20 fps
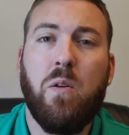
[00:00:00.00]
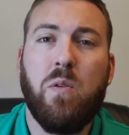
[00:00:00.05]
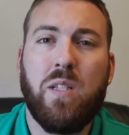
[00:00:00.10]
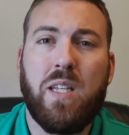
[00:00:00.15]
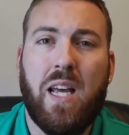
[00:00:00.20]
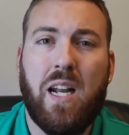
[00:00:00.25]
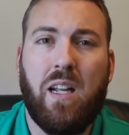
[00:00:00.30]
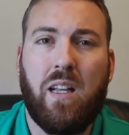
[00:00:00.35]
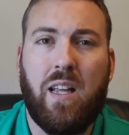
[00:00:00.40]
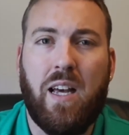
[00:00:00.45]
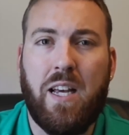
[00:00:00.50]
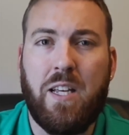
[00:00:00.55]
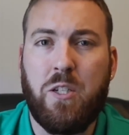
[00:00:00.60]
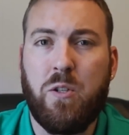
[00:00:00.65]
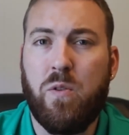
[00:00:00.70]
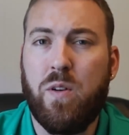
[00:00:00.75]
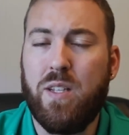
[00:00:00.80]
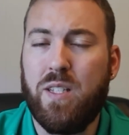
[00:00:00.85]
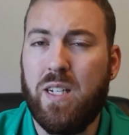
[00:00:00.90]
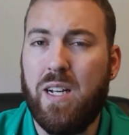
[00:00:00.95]

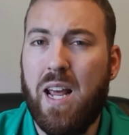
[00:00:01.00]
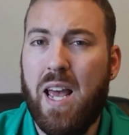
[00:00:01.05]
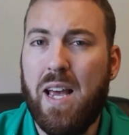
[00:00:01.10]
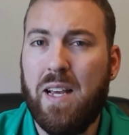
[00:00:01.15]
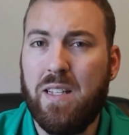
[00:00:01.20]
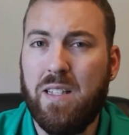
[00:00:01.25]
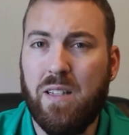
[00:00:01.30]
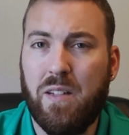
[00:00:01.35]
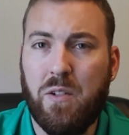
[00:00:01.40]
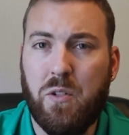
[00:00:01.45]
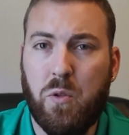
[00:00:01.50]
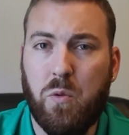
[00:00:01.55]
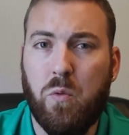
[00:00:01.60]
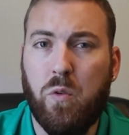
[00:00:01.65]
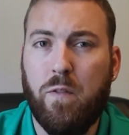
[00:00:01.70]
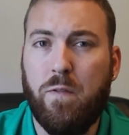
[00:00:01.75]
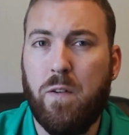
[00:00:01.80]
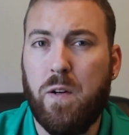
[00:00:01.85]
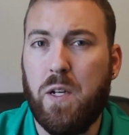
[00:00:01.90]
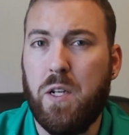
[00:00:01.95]
Analyzer is an excellent
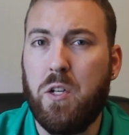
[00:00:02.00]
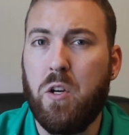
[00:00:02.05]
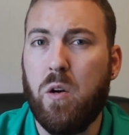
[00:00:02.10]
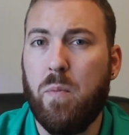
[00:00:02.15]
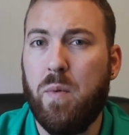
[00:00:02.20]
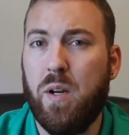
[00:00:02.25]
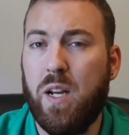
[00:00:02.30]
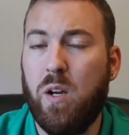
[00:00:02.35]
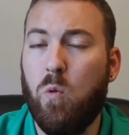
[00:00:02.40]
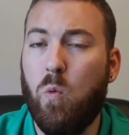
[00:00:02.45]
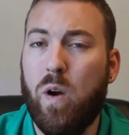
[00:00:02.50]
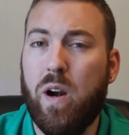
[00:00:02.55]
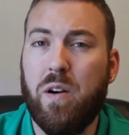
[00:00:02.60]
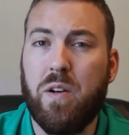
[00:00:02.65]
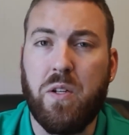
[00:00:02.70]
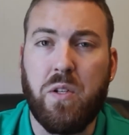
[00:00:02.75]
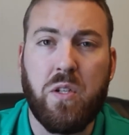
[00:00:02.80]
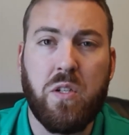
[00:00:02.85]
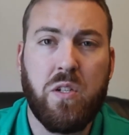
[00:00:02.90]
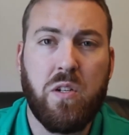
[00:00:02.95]
tool for determining where
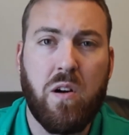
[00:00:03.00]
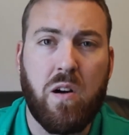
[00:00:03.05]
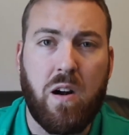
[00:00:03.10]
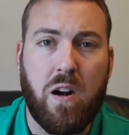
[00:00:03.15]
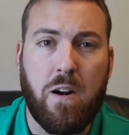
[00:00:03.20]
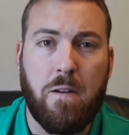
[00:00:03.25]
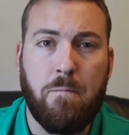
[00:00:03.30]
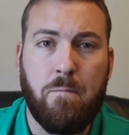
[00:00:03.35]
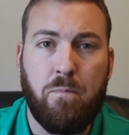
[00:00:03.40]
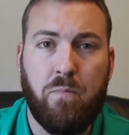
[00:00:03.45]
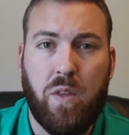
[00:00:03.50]
to start